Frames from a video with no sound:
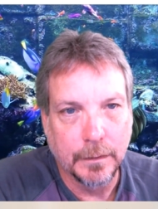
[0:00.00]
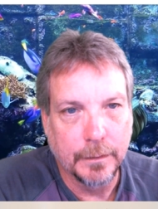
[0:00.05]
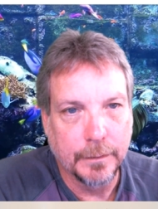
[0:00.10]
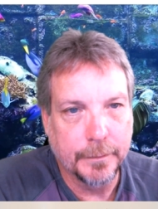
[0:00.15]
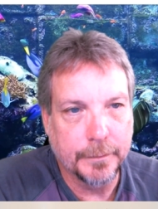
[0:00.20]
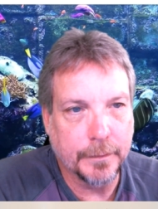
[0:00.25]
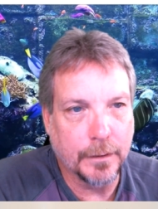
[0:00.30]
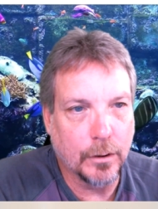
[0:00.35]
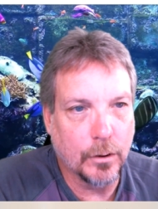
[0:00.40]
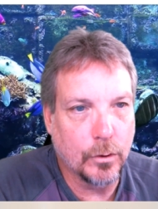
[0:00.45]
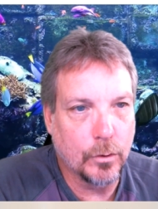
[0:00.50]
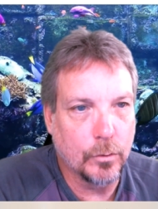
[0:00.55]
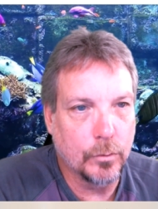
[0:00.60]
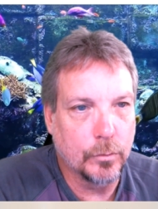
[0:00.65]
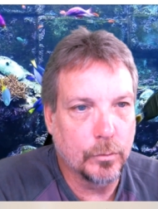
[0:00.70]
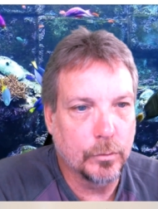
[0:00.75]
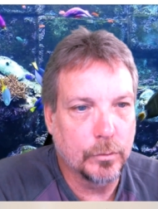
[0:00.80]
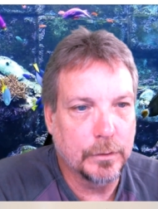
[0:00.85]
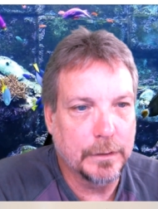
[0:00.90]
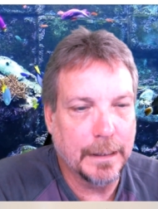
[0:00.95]

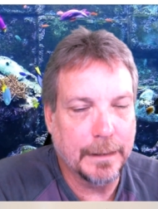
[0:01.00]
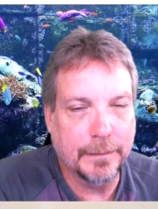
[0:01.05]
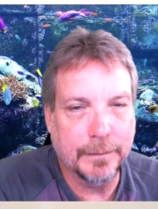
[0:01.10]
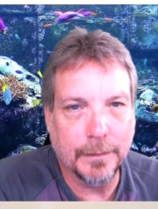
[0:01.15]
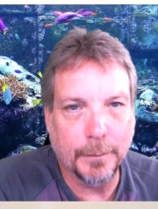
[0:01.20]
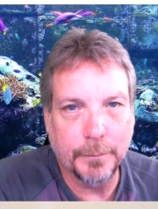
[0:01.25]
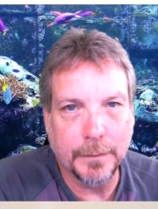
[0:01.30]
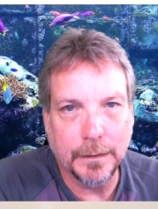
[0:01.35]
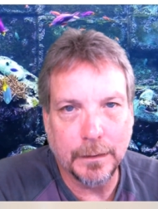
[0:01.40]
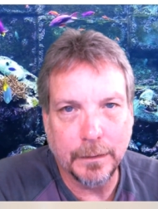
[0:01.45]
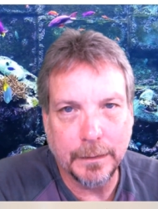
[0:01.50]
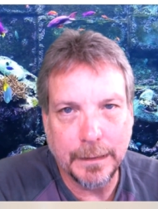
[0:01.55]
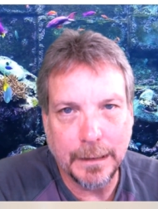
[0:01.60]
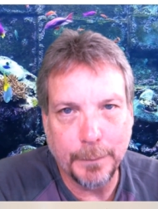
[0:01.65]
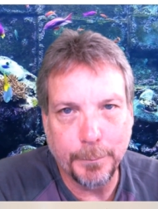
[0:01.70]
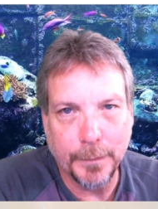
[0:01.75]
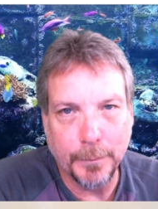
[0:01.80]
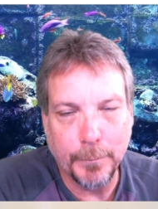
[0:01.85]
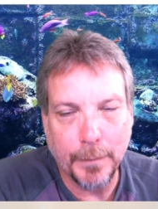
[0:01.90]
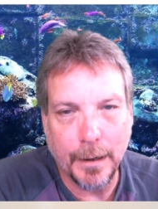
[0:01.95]
So that's something to
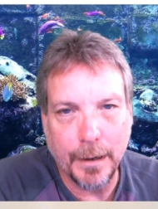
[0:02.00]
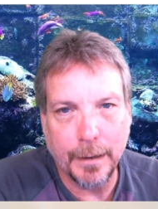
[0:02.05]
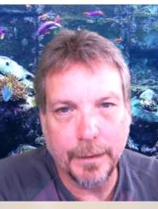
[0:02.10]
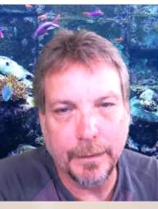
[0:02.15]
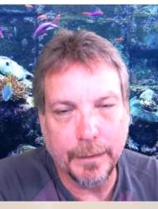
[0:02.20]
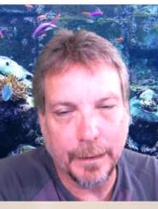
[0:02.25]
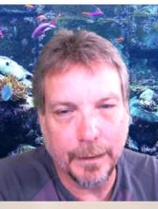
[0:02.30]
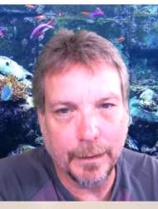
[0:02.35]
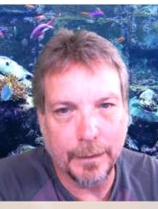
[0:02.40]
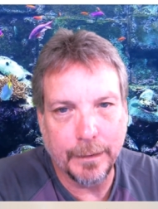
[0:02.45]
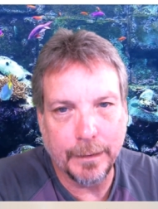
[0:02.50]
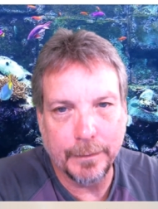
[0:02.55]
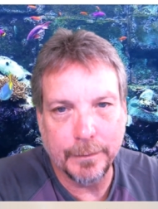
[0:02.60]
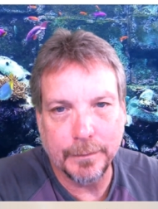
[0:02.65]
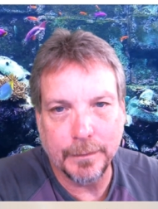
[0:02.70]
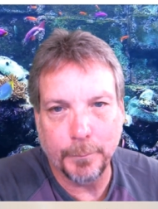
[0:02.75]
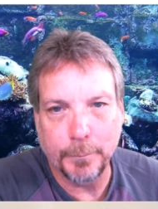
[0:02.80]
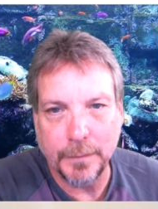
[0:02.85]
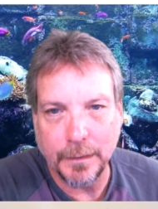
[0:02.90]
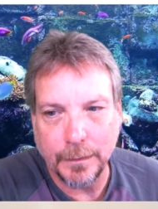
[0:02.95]
keep in mind, and that's
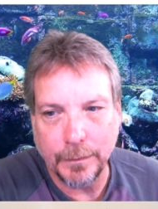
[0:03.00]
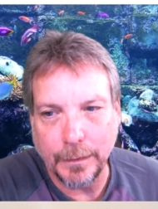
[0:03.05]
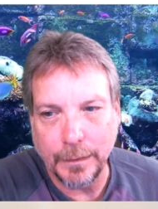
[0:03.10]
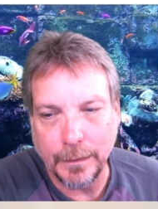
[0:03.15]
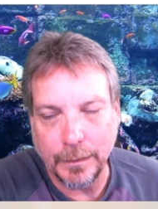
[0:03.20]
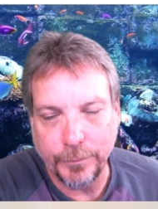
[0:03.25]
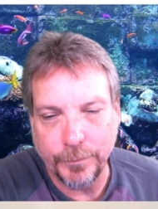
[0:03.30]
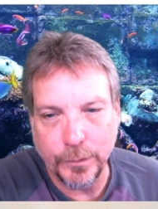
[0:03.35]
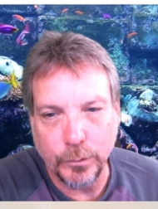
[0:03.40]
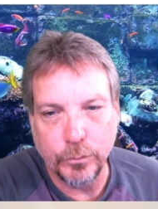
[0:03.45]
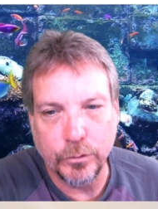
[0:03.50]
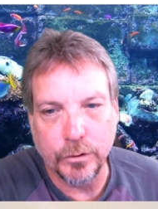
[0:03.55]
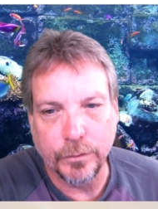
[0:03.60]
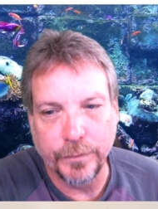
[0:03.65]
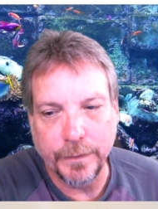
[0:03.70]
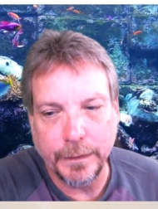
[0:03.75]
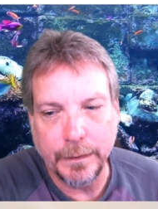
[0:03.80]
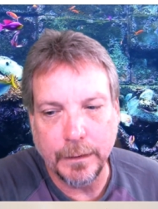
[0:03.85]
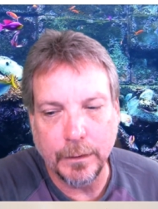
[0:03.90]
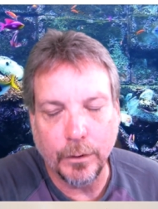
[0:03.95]
something in a future
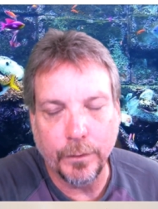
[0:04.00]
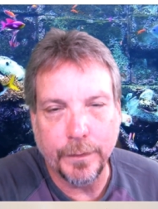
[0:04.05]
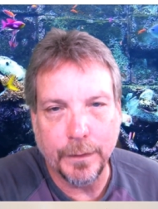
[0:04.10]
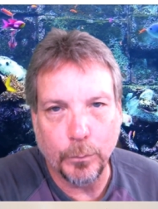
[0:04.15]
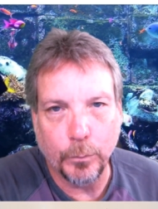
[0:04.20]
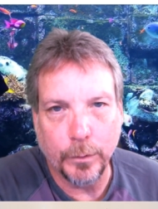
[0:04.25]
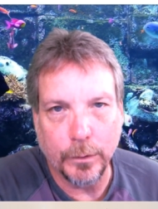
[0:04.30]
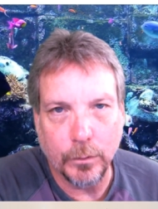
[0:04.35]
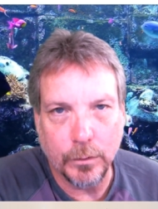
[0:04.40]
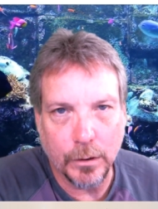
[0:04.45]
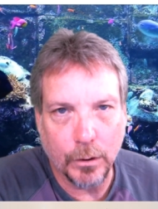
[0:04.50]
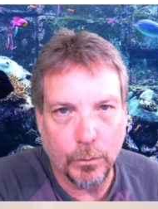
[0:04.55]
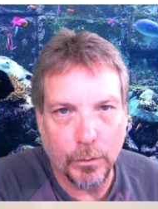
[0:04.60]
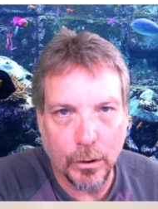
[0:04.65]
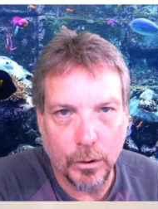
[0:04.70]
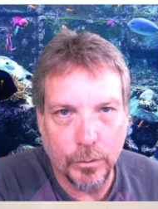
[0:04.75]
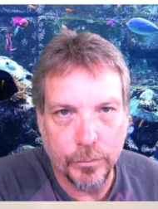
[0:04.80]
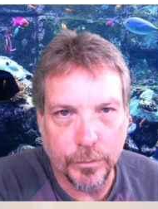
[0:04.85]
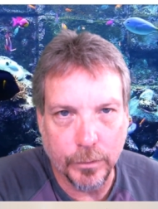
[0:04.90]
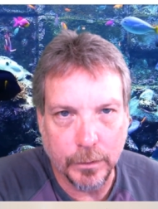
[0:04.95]
video that we'll go
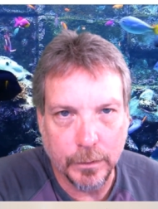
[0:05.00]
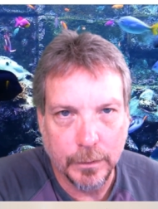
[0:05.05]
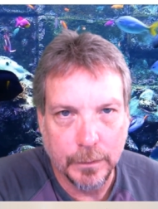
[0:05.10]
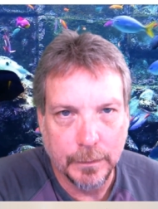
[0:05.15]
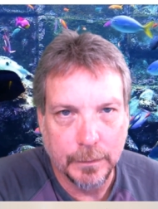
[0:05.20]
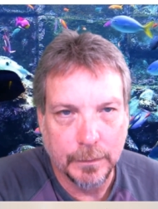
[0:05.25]
over.